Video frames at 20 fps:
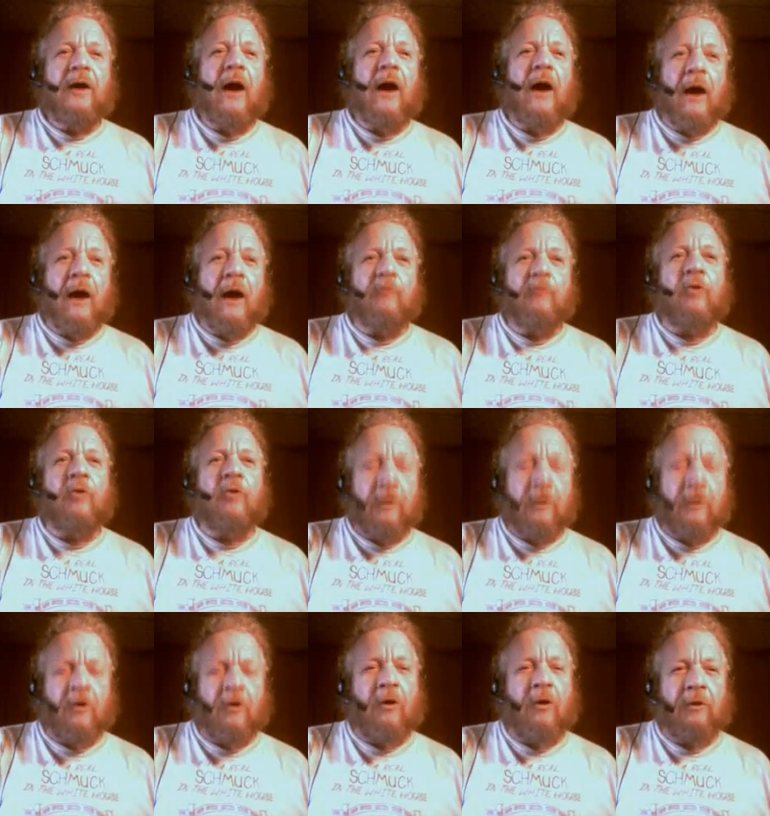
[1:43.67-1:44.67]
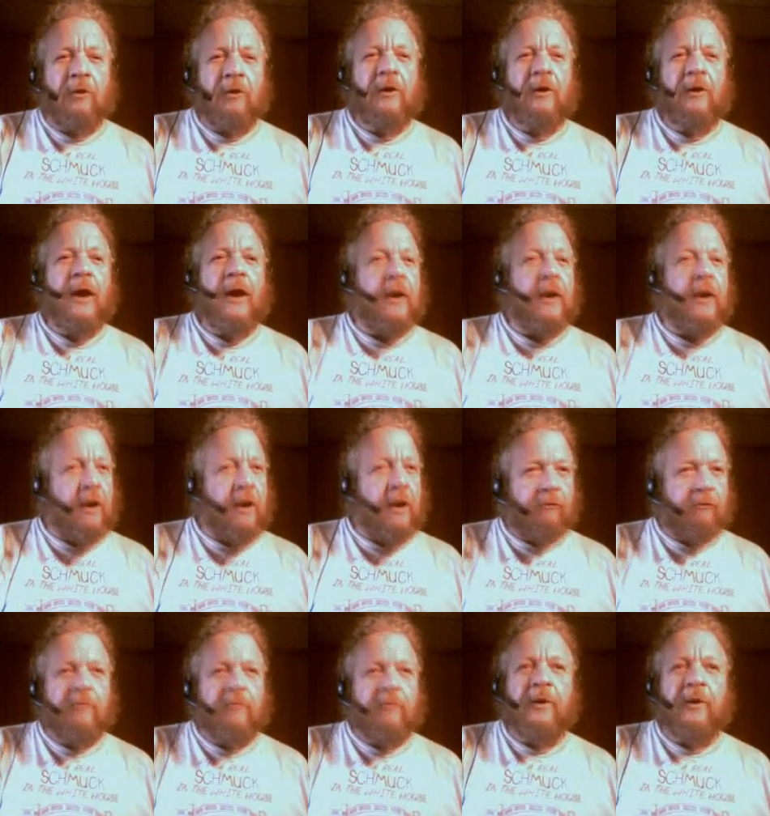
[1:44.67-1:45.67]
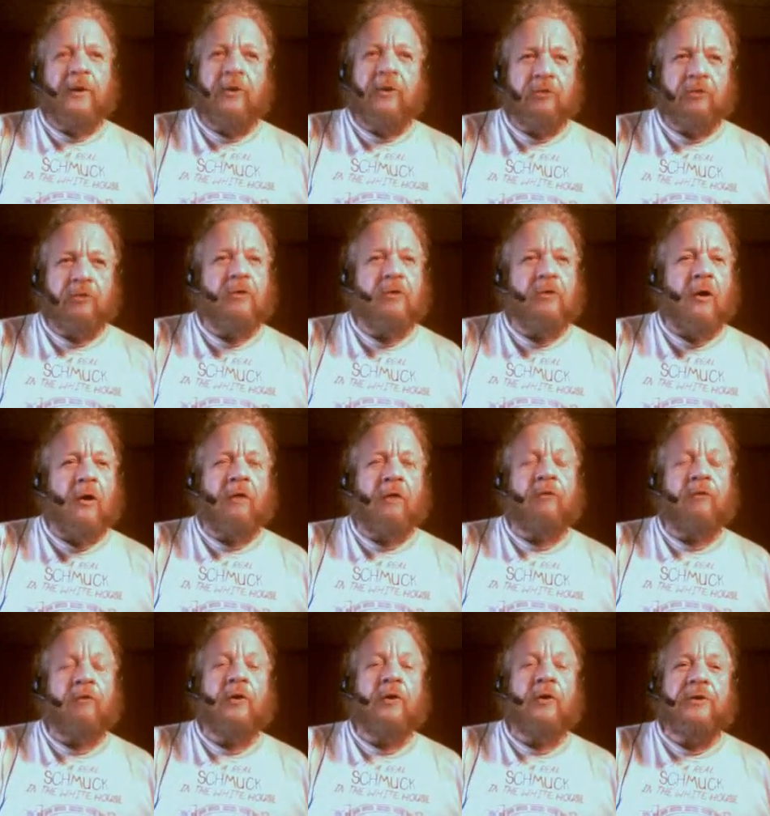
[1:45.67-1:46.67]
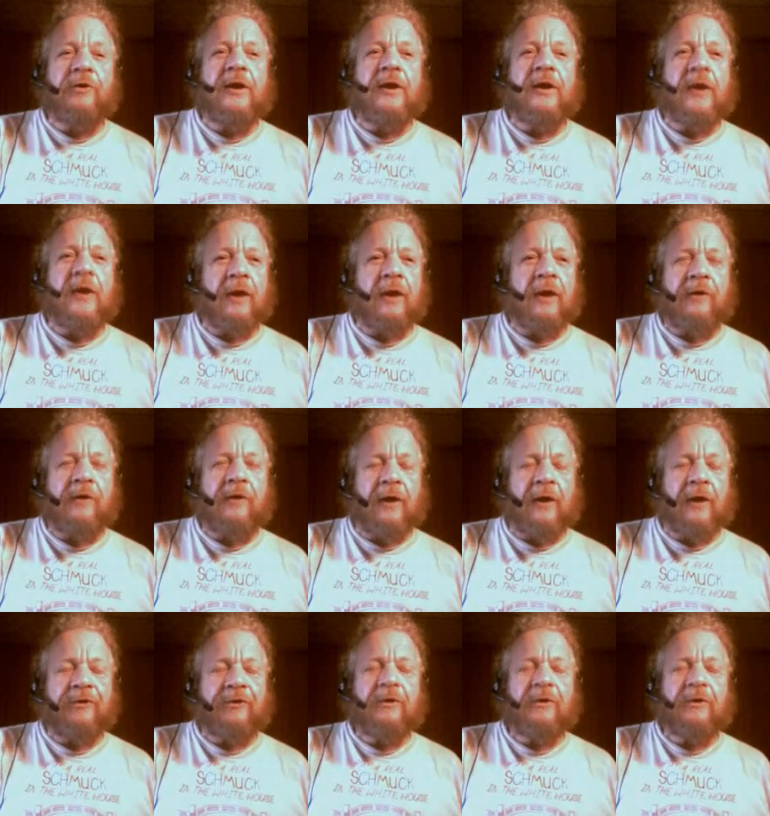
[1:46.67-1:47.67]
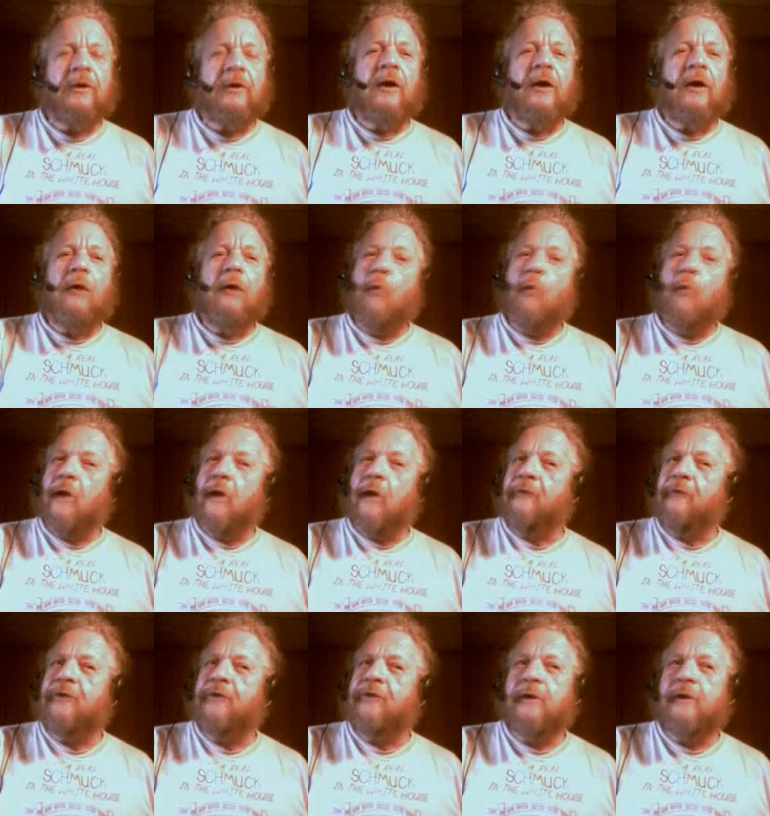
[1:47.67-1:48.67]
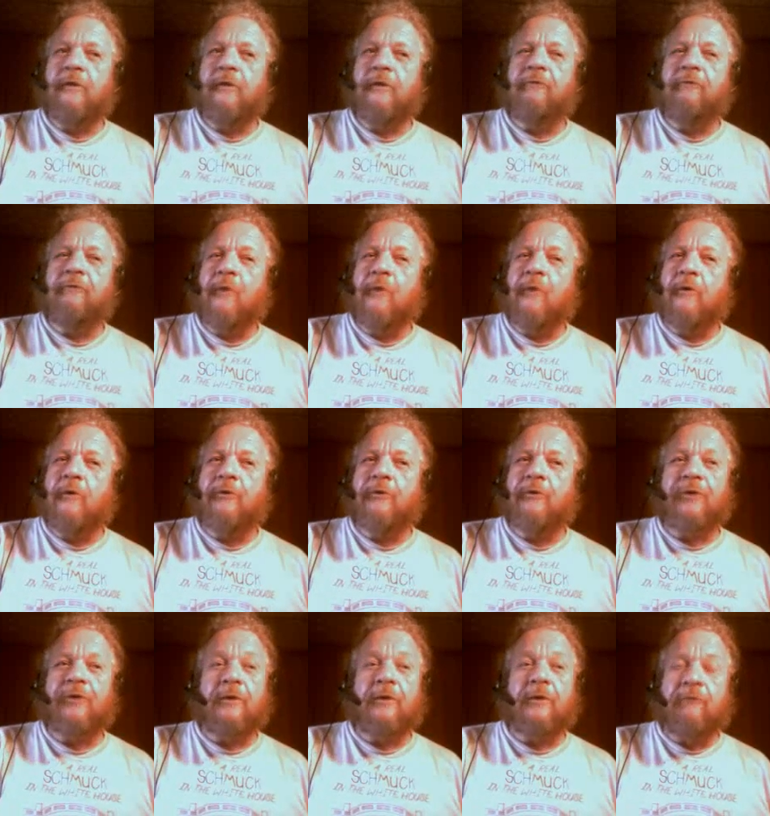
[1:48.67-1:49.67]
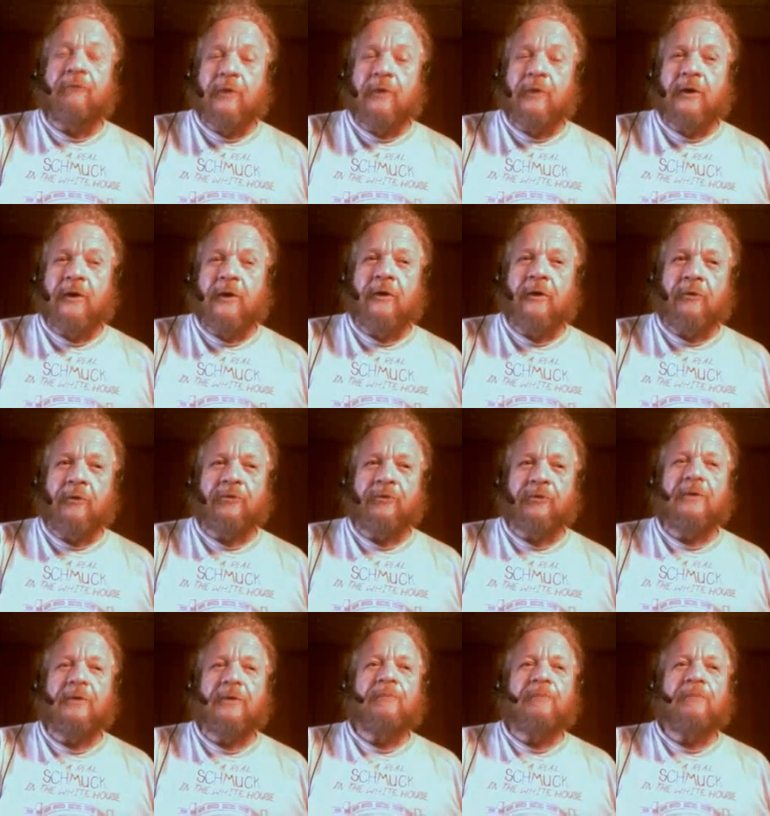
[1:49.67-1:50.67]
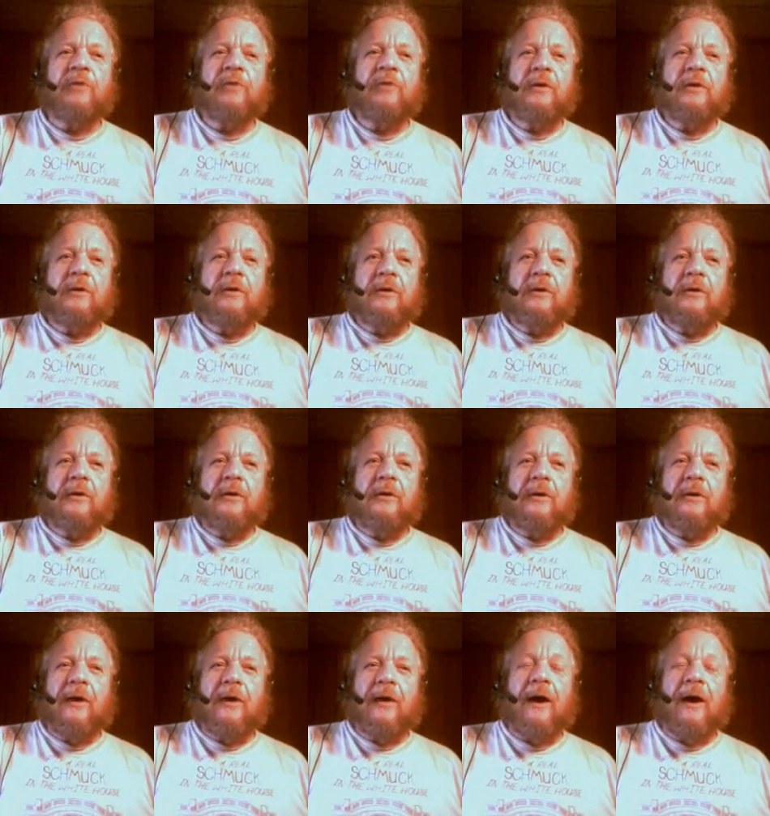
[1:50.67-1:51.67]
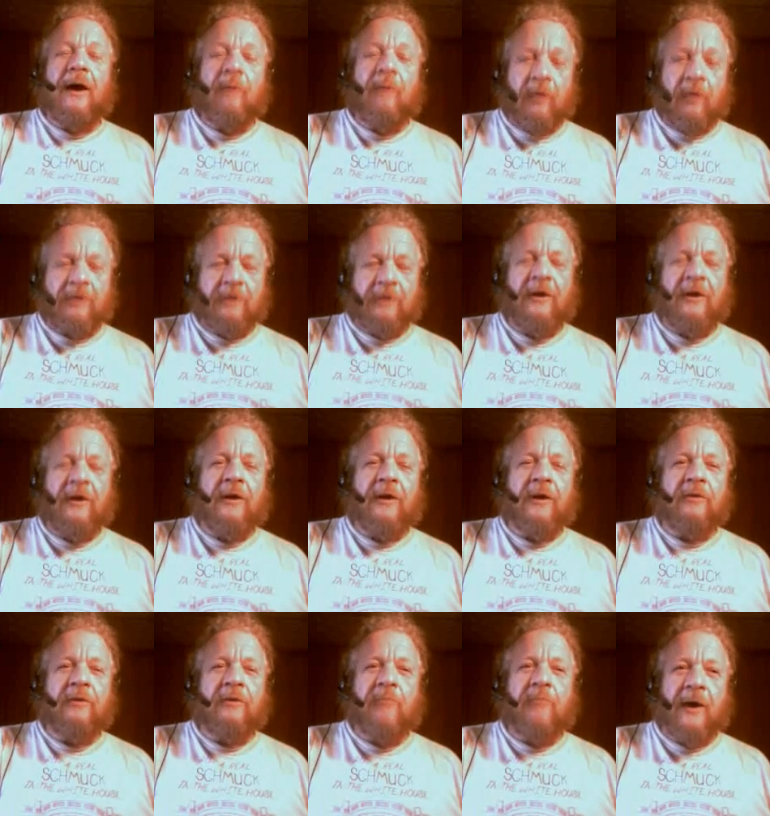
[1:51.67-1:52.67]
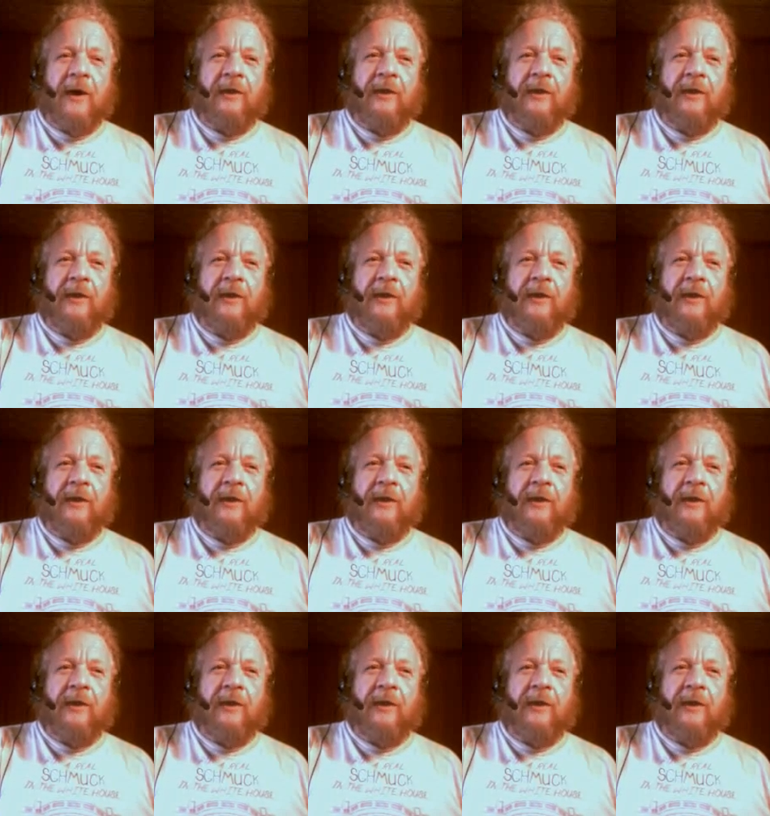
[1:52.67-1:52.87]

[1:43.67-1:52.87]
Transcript: I'm going to call, and everybody should call for a DNA test. What I've seen of the photos and the videos, I'm going to tell you the body